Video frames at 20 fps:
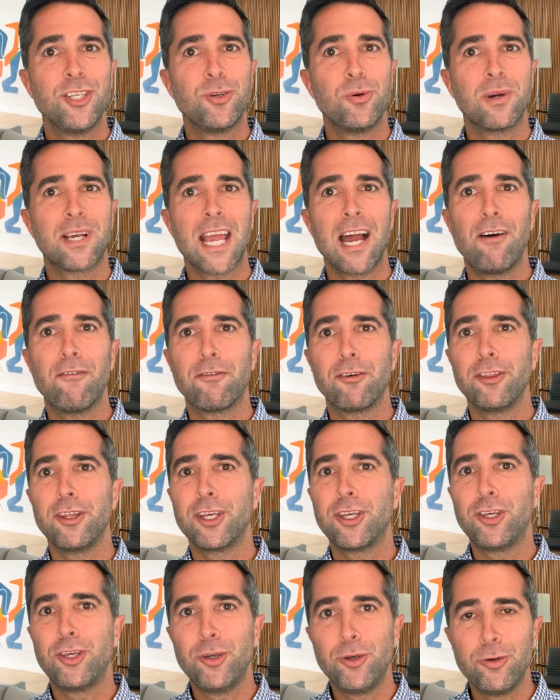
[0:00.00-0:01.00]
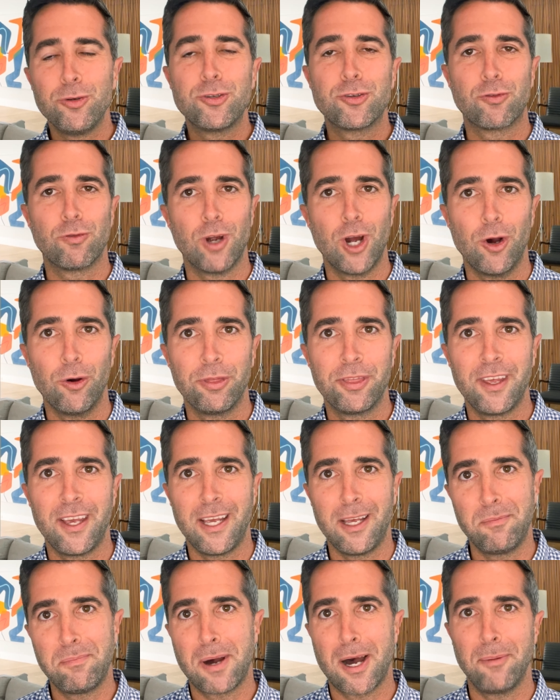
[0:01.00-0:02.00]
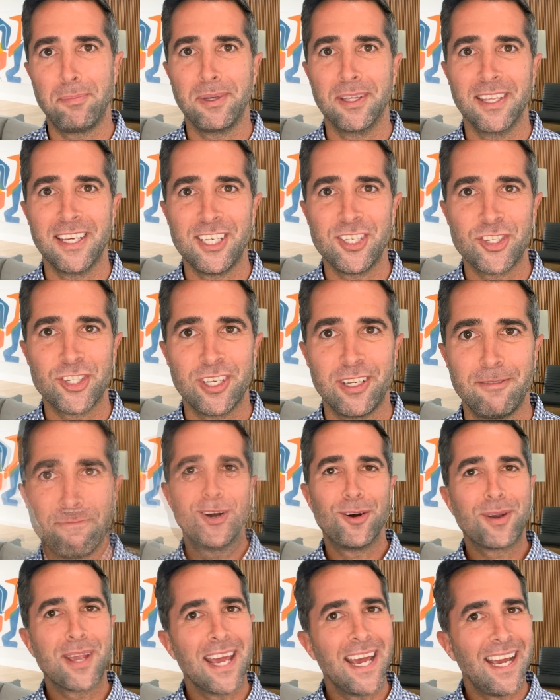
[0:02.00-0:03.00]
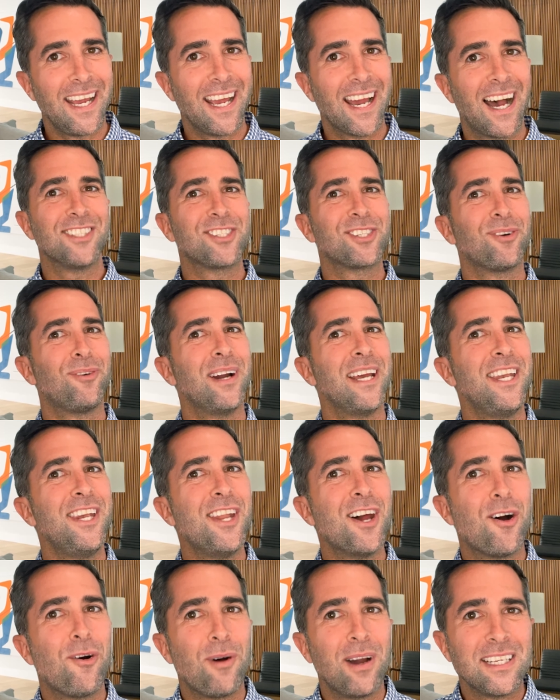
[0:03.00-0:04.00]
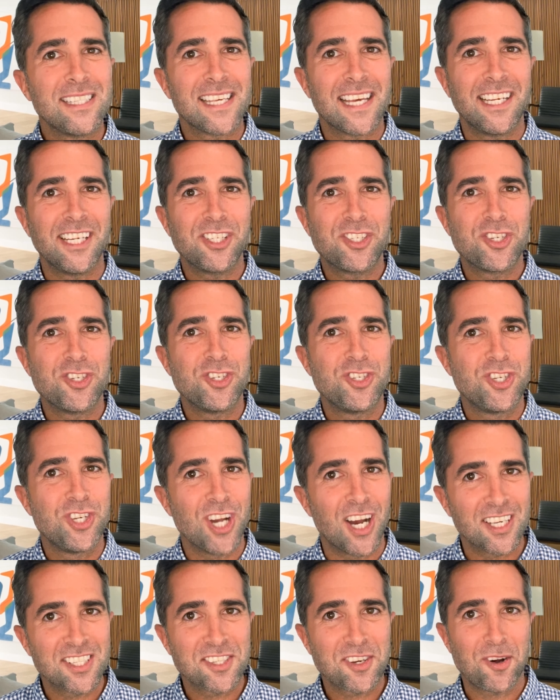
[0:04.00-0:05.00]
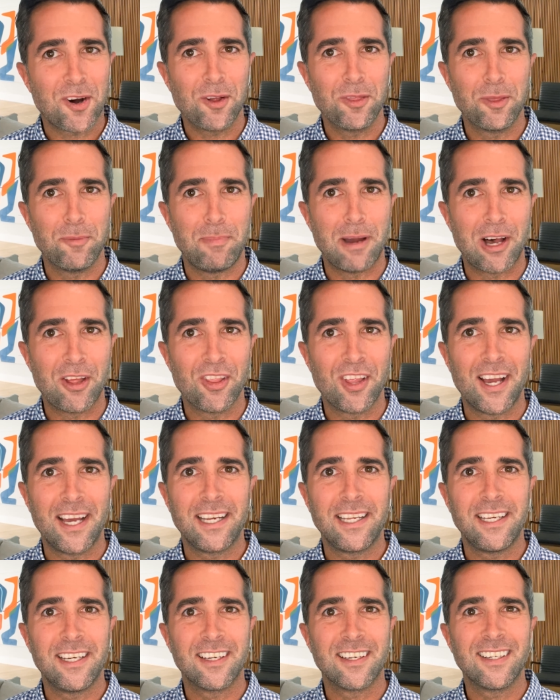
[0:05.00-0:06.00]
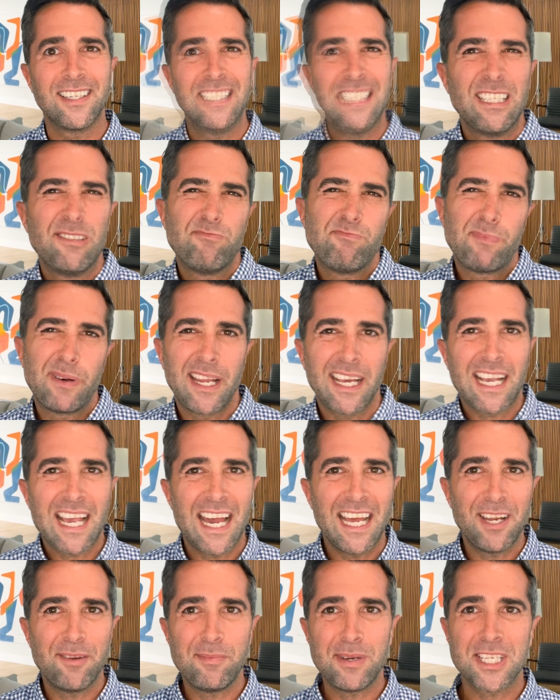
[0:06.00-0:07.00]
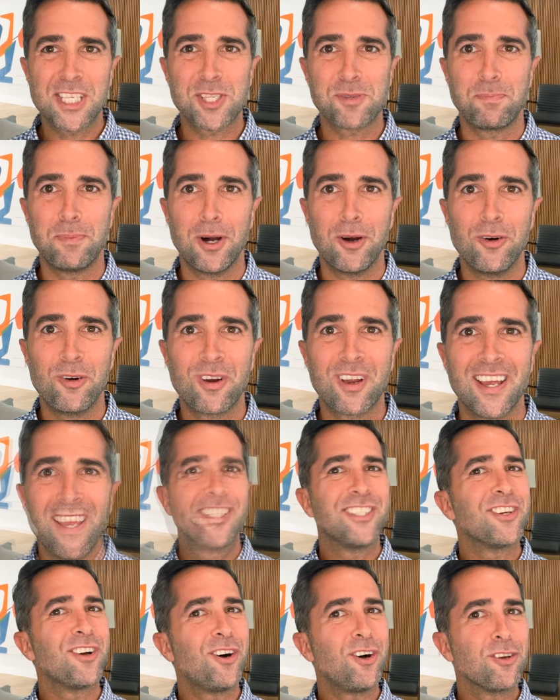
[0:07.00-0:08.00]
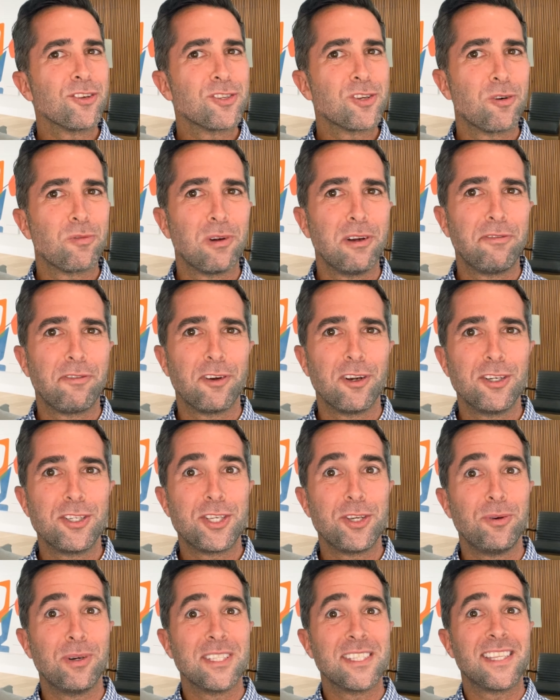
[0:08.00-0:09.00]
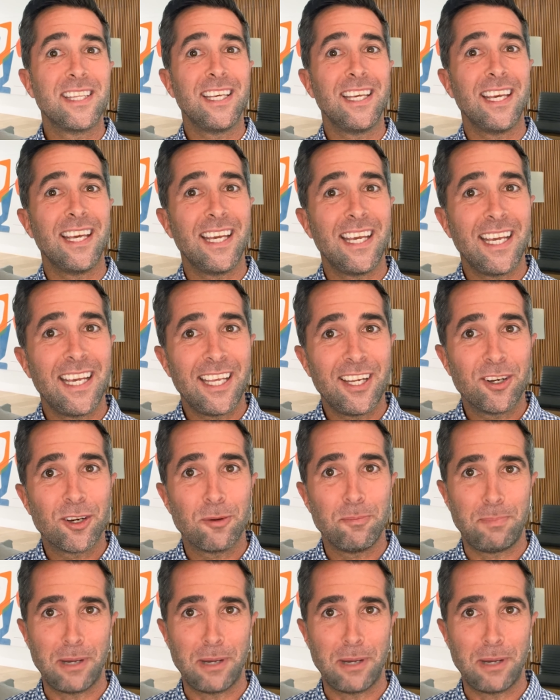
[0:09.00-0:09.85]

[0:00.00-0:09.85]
to account for the huge growth in population. Okay, so I know I said it's just called the Beltline here, but I kind of misspoke. It's also referred to as the inner